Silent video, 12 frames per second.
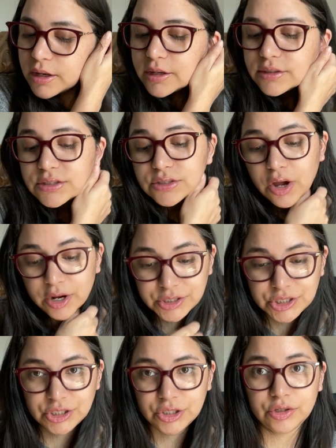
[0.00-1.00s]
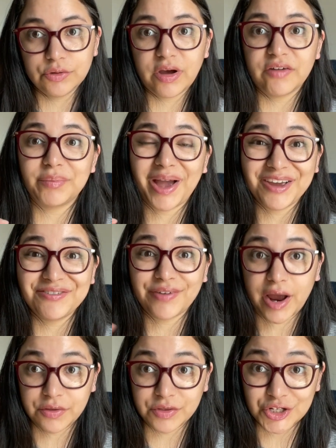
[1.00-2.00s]
sock 2 of my
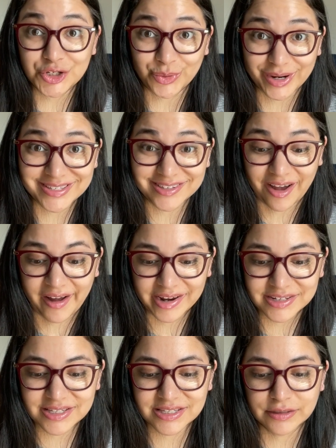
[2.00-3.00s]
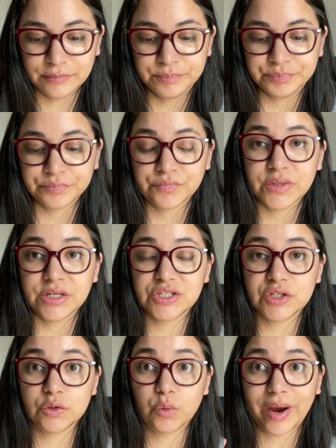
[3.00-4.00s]
Find the Joy socks,
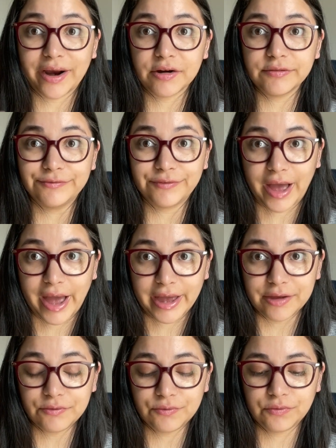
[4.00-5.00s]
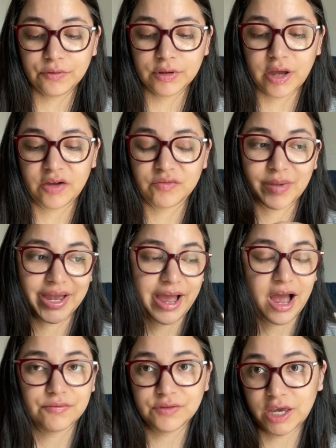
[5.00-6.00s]
square 5 of my
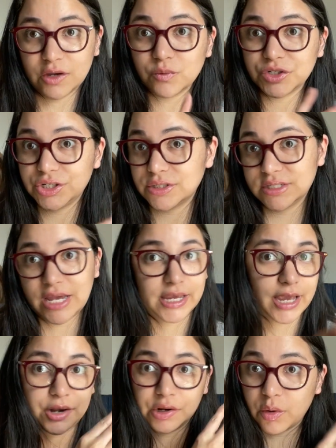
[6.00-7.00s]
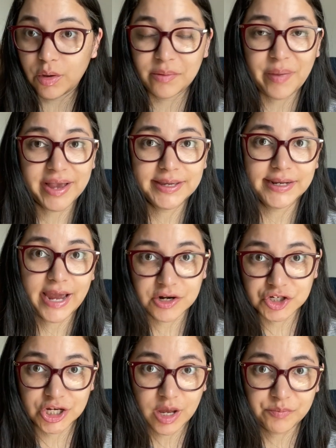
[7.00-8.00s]
Afghan, which is again going back and
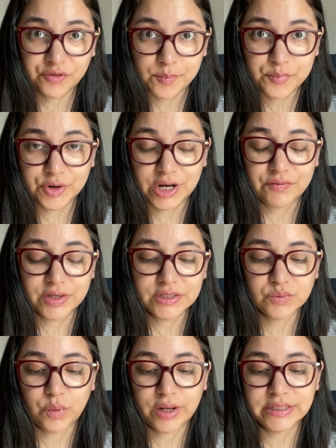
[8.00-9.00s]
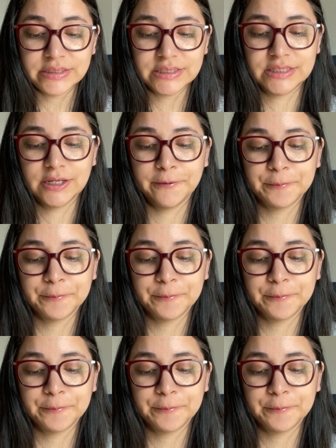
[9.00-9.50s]
catching up from previous ones,